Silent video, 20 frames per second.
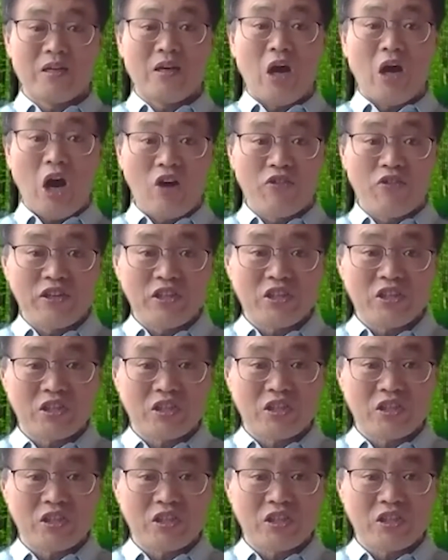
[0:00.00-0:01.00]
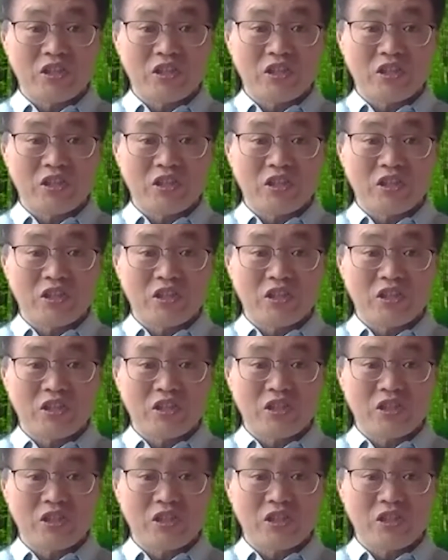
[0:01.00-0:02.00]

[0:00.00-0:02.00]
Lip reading: office. We have like